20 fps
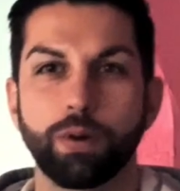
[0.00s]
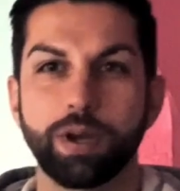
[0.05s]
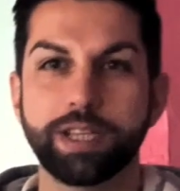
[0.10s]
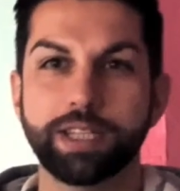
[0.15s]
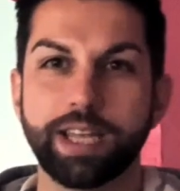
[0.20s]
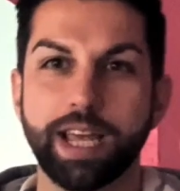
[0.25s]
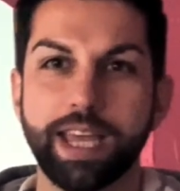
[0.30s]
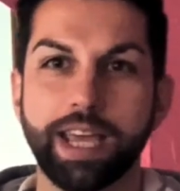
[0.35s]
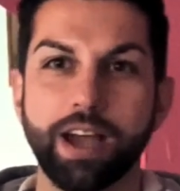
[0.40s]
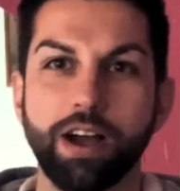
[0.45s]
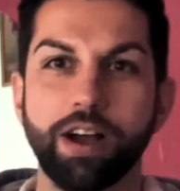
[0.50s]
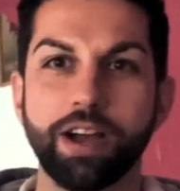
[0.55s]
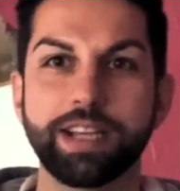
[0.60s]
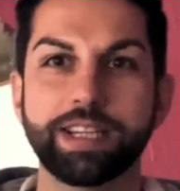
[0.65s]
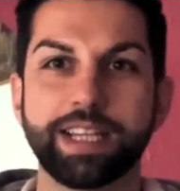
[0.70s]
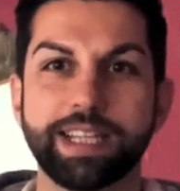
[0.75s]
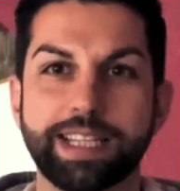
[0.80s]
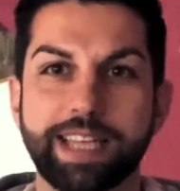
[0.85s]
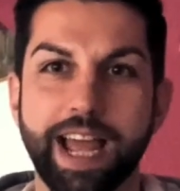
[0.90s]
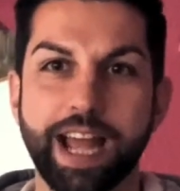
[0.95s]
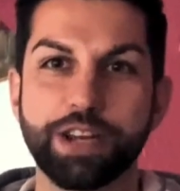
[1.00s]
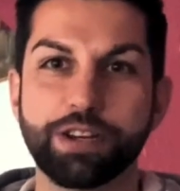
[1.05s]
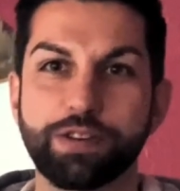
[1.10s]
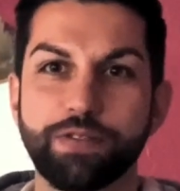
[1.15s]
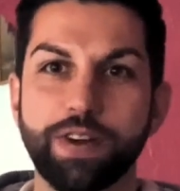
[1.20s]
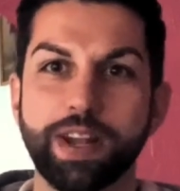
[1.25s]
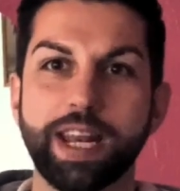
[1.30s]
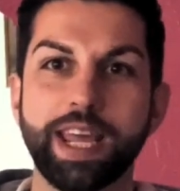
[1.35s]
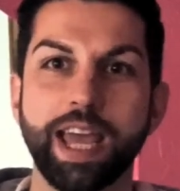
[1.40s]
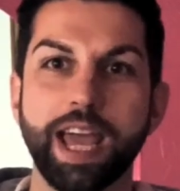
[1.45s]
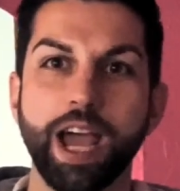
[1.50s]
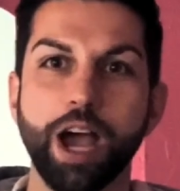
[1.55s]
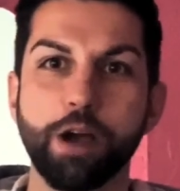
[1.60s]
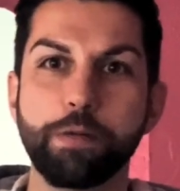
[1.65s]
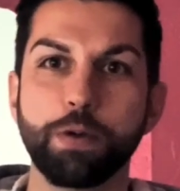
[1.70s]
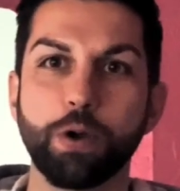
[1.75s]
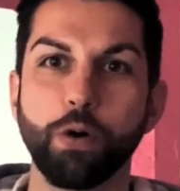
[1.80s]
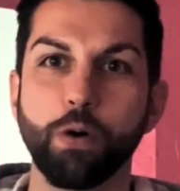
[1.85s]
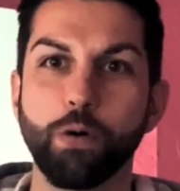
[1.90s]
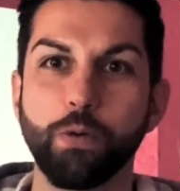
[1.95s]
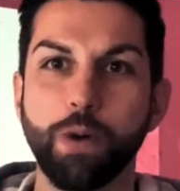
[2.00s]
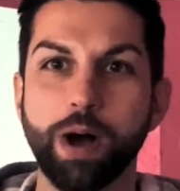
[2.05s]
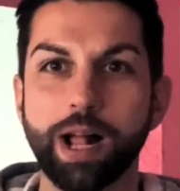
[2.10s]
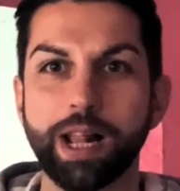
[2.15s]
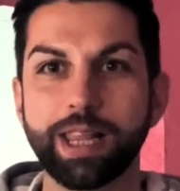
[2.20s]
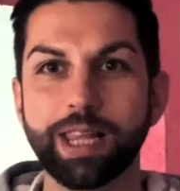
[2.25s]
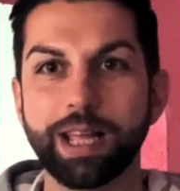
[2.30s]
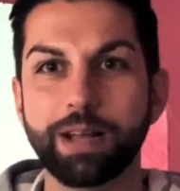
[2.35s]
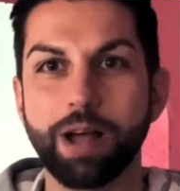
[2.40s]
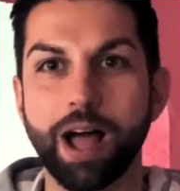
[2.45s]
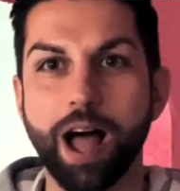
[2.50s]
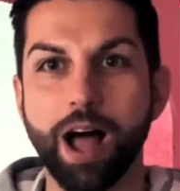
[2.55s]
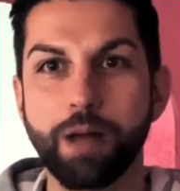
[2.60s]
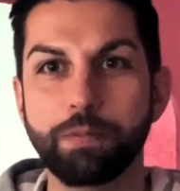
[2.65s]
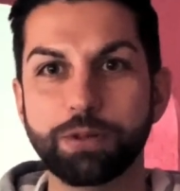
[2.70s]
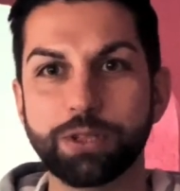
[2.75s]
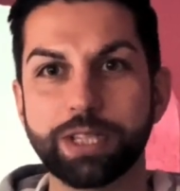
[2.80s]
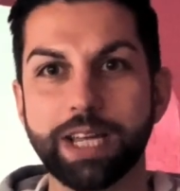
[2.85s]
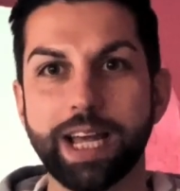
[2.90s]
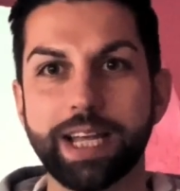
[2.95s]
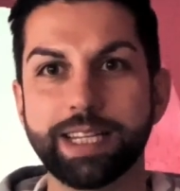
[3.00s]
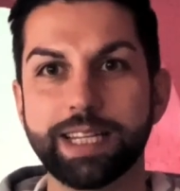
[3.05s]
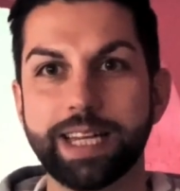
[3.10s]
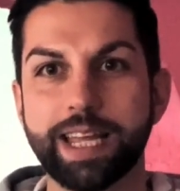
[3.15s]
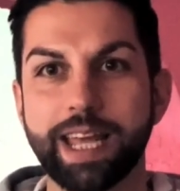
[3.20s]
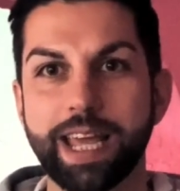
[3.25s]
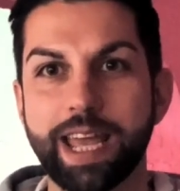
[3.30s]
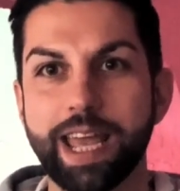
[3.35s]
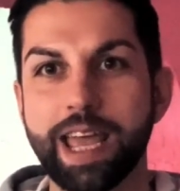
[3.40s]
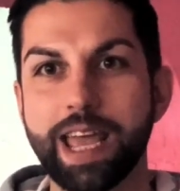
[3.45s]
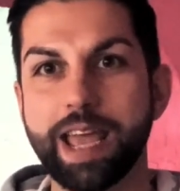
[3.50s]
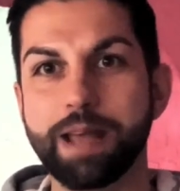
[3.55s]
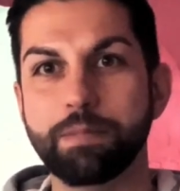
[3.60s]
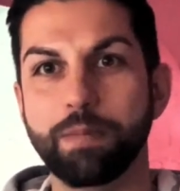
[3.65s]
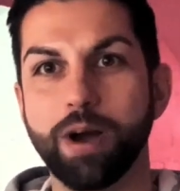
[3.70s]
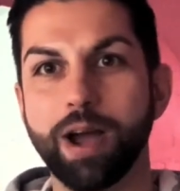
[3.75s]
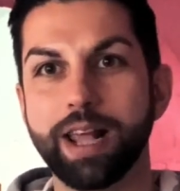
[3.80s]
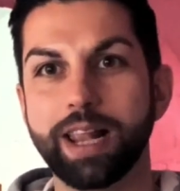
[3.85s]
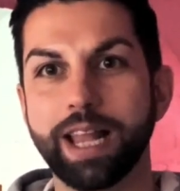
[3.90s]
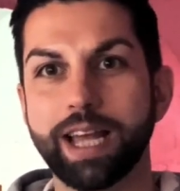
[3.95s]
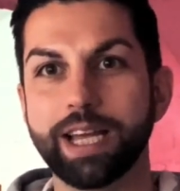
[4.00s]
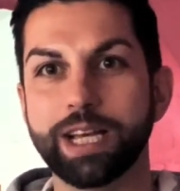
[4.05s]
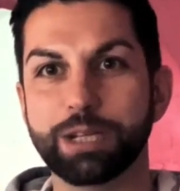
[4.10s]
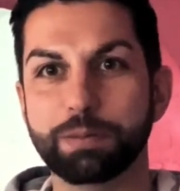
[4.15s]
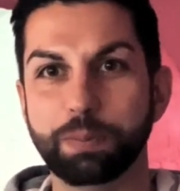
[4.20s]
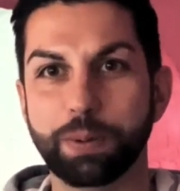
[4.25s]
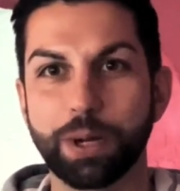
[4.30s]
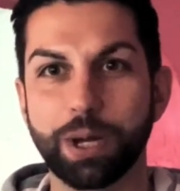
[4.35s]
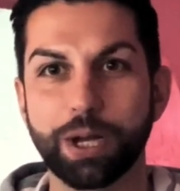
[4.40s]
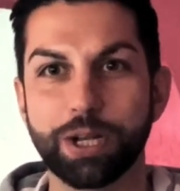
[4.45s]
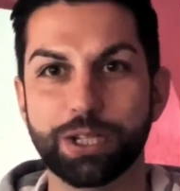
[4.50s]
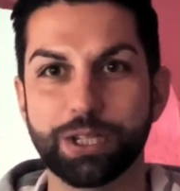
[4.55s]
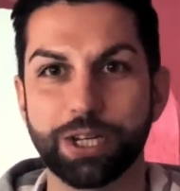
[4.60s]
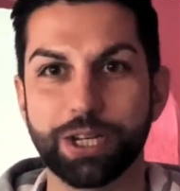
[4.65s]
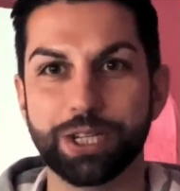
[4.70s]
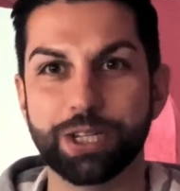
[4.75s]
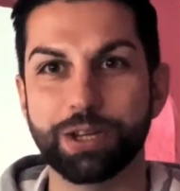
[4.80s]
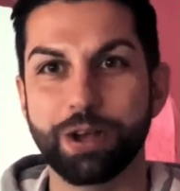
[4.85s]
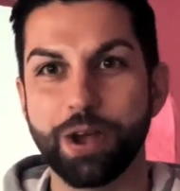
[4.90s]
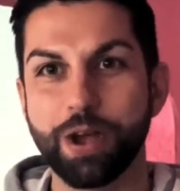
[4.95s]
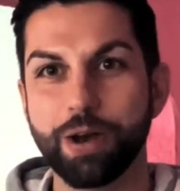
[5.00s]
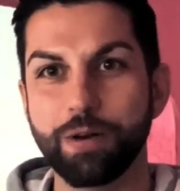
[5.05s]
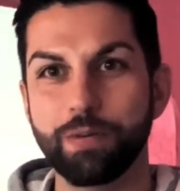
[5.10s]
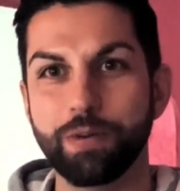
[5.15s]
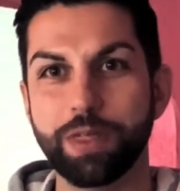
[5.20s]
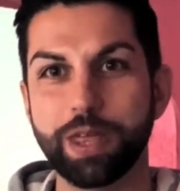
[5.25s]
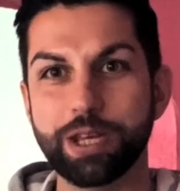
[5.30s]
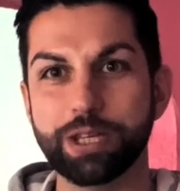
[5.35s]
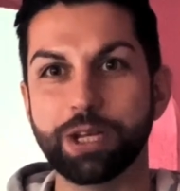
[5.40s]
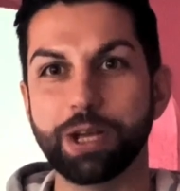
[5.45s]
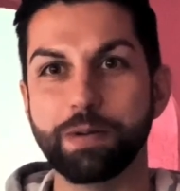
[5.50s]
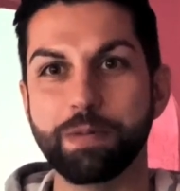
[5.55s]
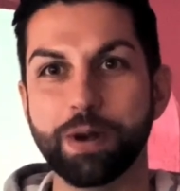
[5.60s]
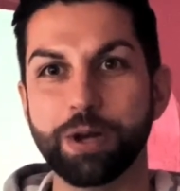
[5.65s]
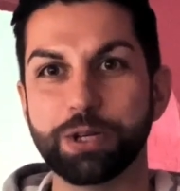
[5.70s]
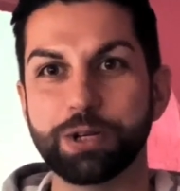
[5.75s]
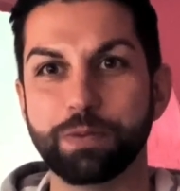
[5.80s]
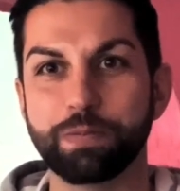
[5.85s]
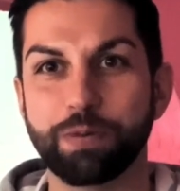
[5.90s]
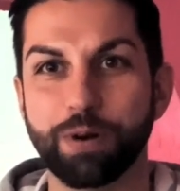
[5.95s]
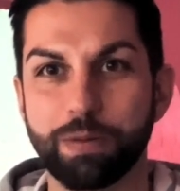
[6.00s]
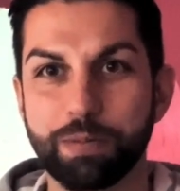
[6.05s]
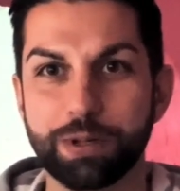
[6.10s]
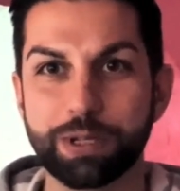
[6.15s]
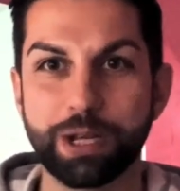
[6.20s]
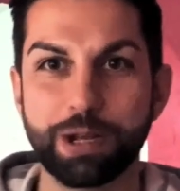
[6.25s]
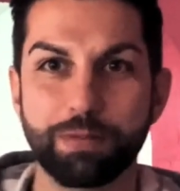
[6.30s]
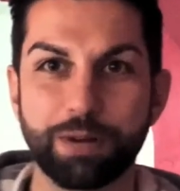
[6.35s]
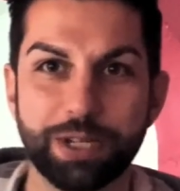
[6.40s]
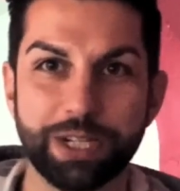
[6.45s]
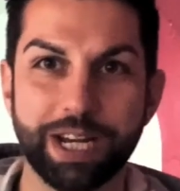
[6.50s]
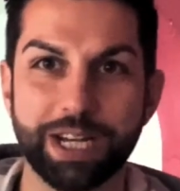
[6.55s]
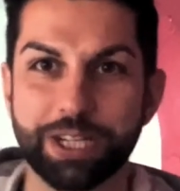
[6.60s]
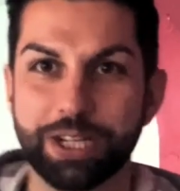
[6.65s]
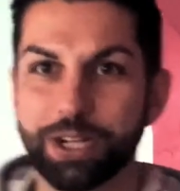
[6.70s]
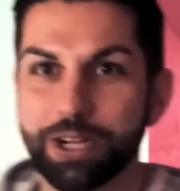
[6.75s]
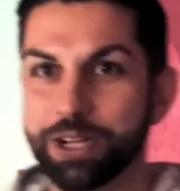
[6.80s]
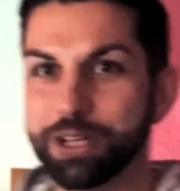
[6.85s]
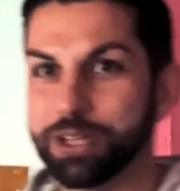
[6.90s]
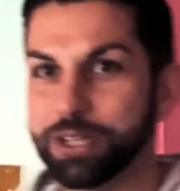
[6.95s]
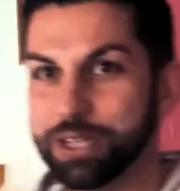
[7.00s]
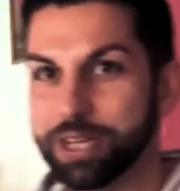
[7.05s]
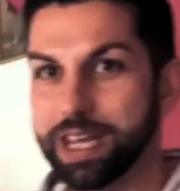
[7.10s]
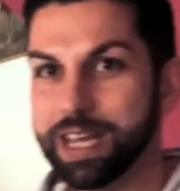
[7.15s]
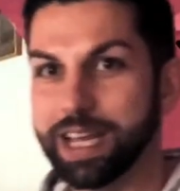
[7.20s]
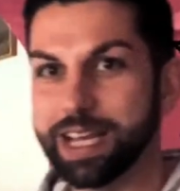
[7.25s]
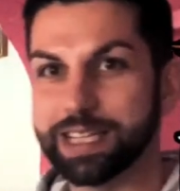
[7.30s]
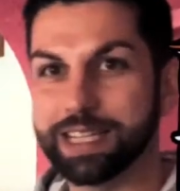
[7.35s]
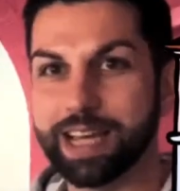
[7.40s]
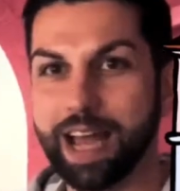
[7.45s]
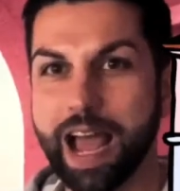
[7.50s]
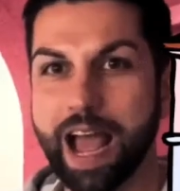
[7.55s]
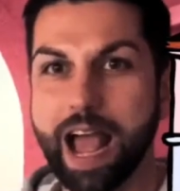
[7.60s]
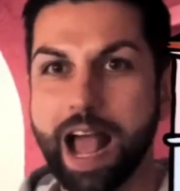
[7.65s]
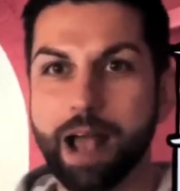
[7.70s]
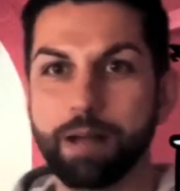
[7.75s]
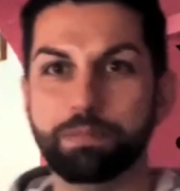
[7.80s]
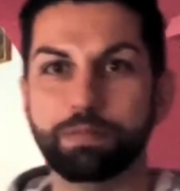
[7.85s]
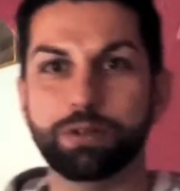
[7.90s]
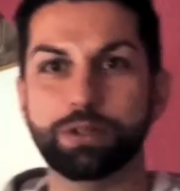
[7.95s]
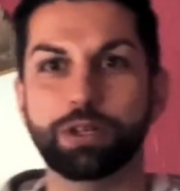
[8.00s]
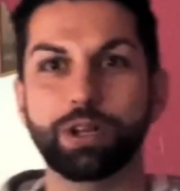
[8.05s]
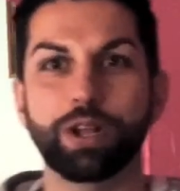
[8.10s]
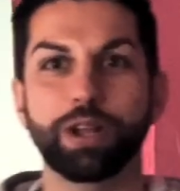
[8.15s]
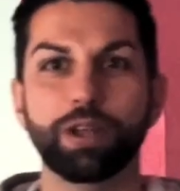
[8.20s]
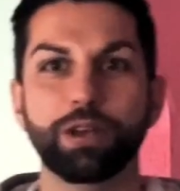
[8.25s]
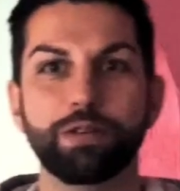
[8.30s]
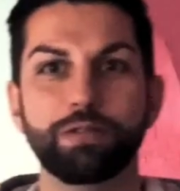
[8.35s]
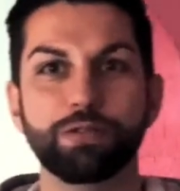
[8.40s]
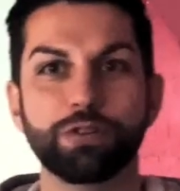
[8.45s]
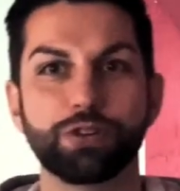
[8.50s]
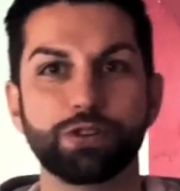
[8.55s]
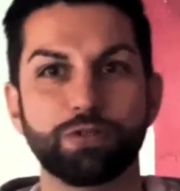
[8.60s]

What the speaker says: do you say, guys? That's Dan Javidi here. Hope you're all well. I'm standing here in my latest purchase with this commercial property, which, as you can see, is an absolute